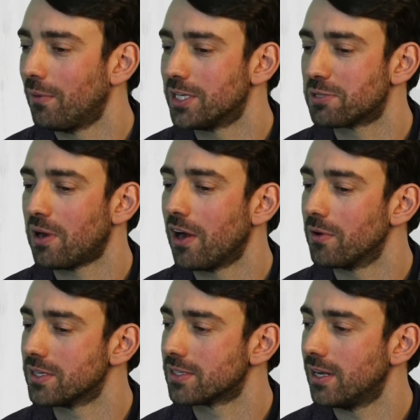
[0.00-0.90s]
Inspire
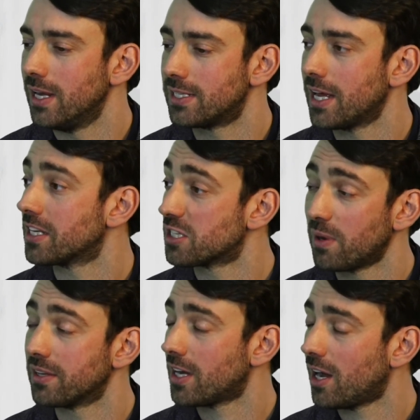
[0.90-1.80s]
is getting to
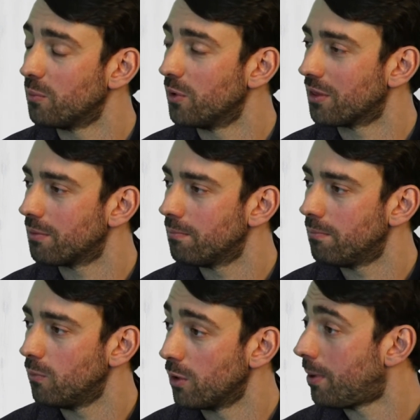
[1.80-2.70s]
spend time with
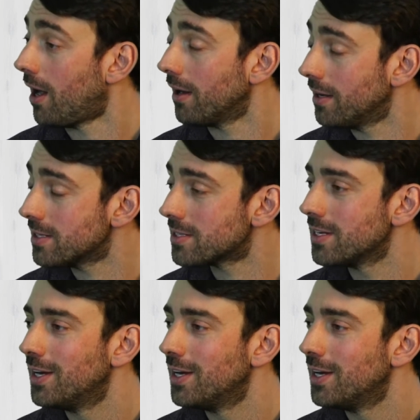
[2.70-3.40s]
partners.